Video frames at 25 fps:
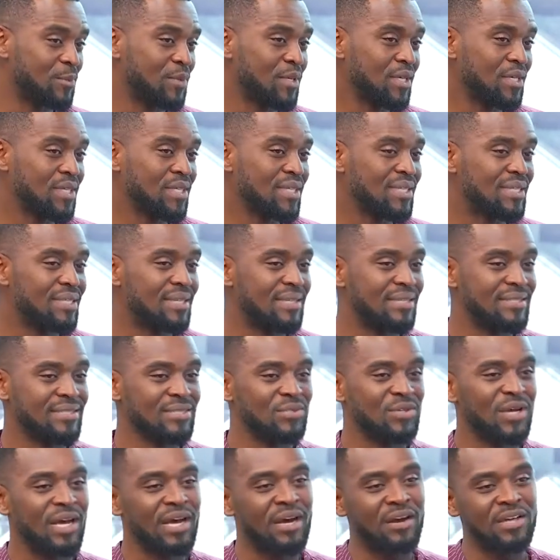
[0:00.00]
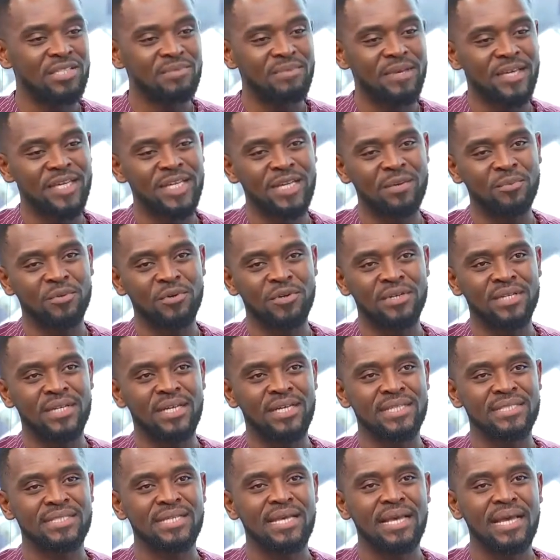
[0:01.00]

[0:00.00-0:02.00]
You see, so I was making a point that